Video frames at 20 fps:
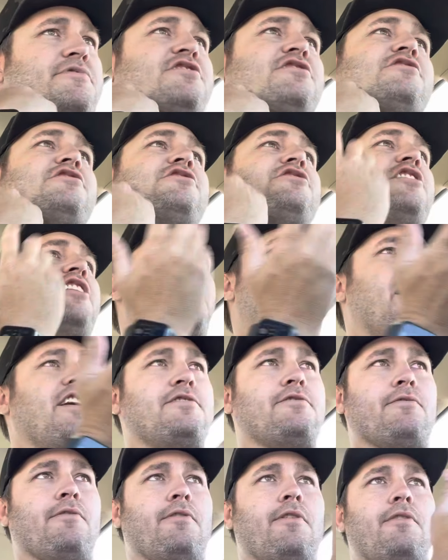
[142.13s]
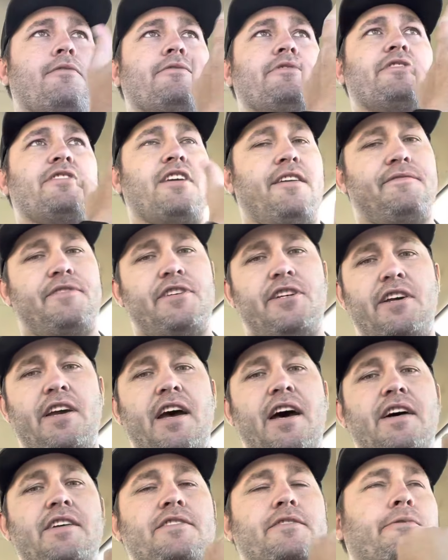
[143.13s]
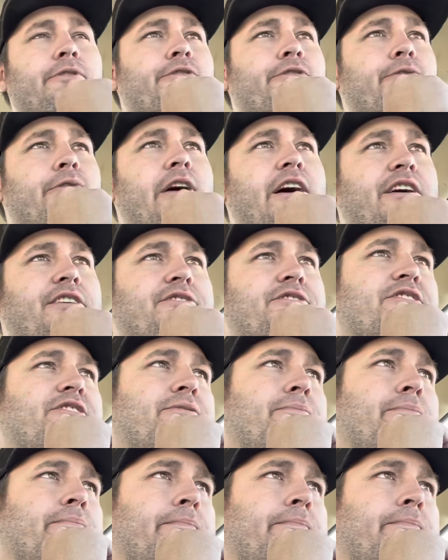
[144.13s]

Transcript: she has her own stuff she has to address.